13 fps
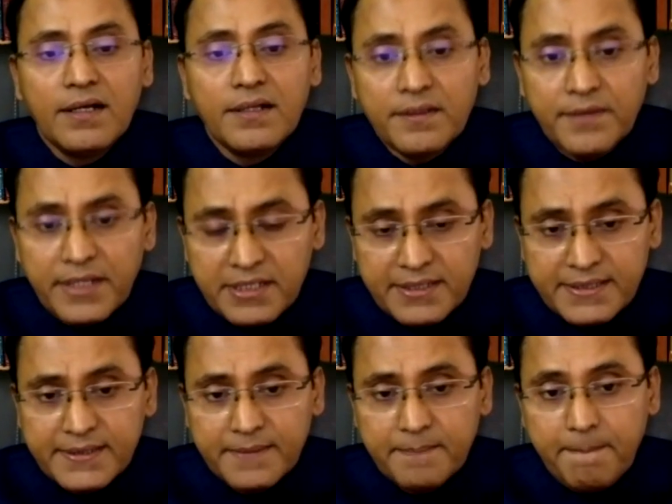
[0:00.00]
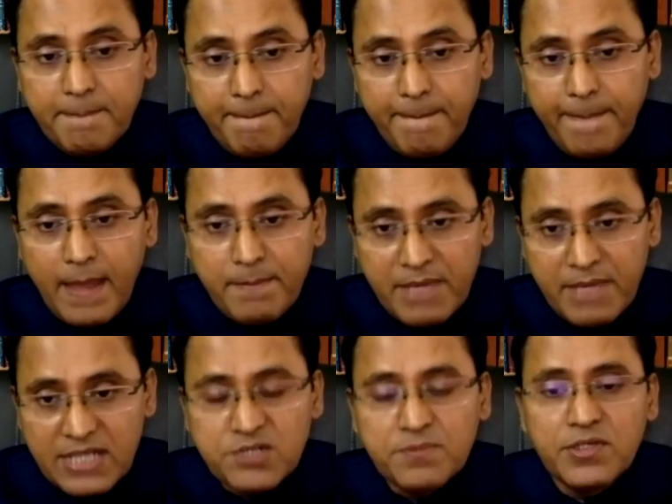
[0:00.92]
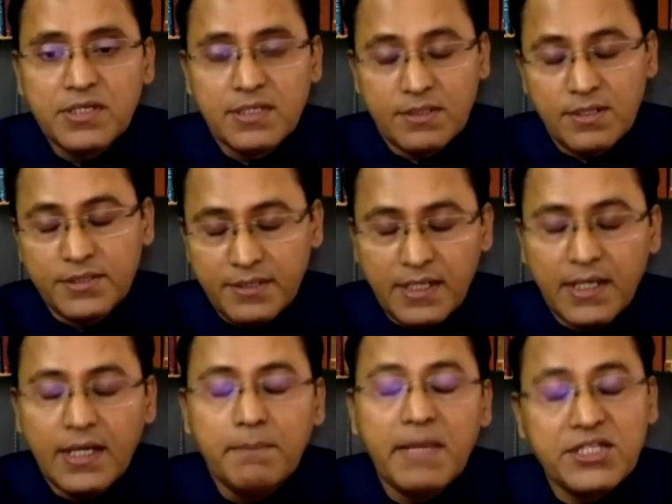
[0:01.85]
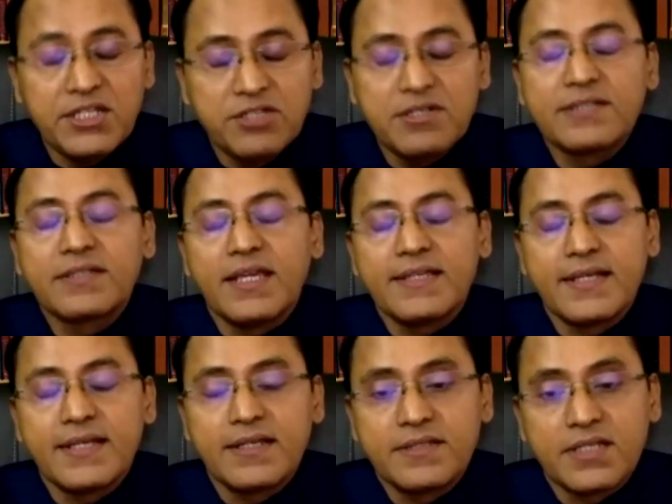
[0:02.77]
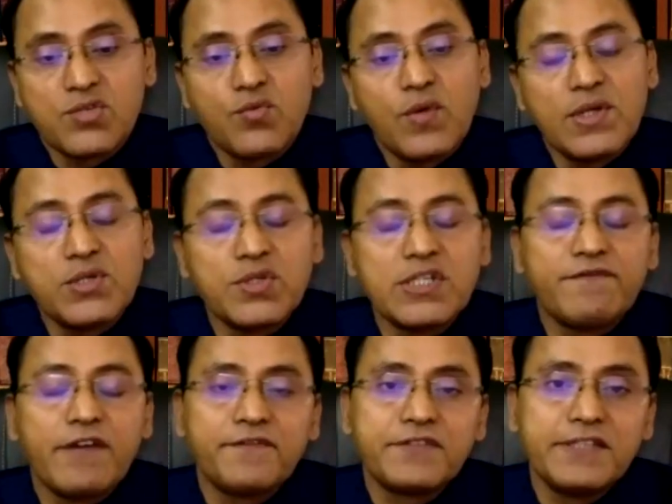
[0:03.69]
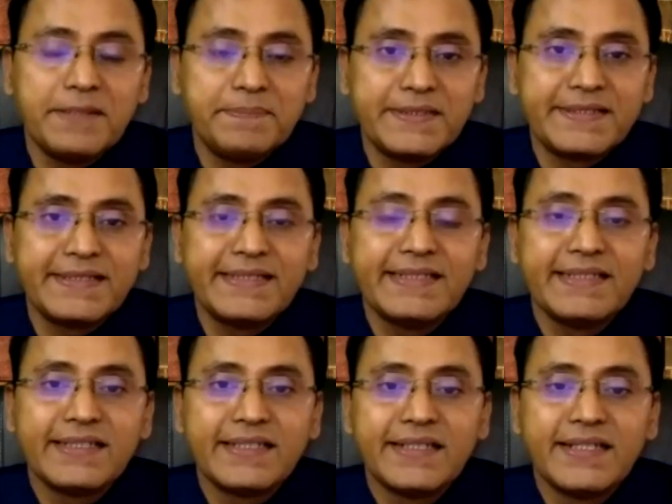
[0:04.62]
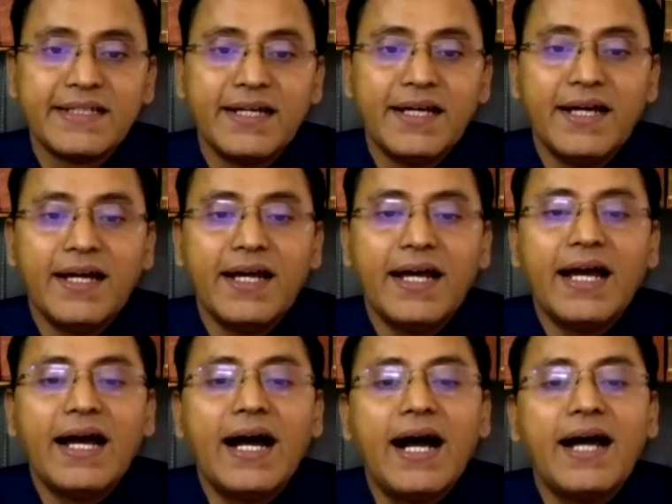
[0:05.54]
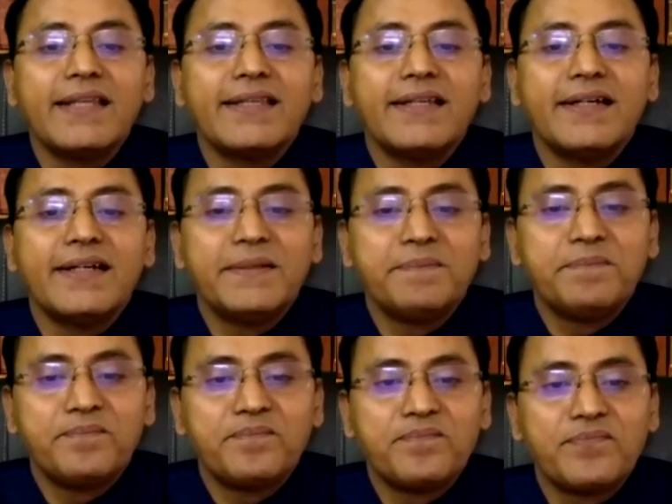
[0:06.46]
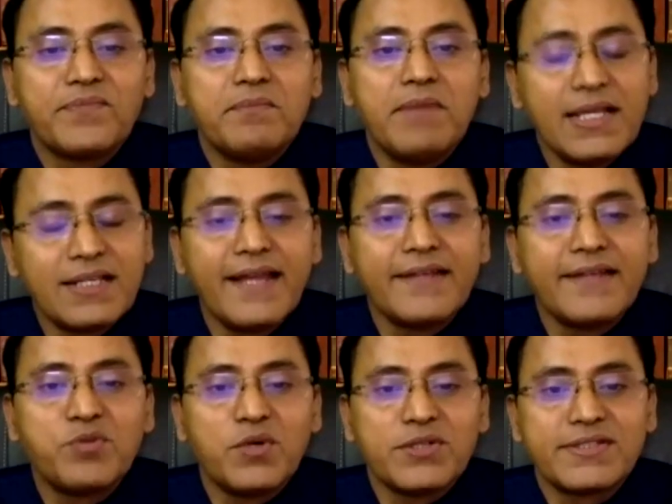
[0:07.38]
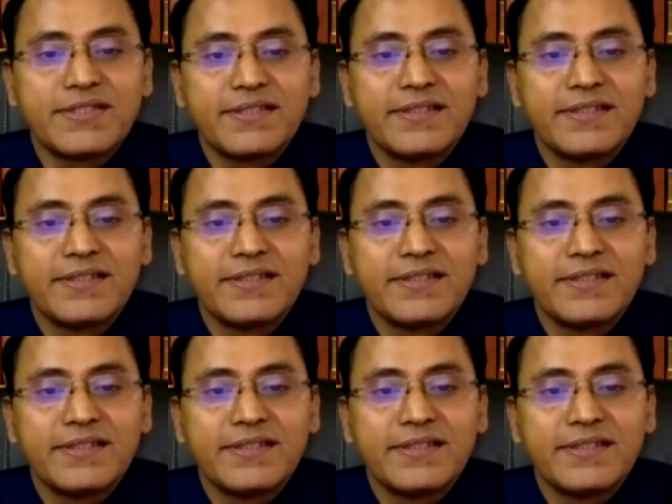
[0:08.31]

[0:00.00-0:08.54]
that is a matrimony, rather a maintenance case under section 125 of CRPC. And uh, my client was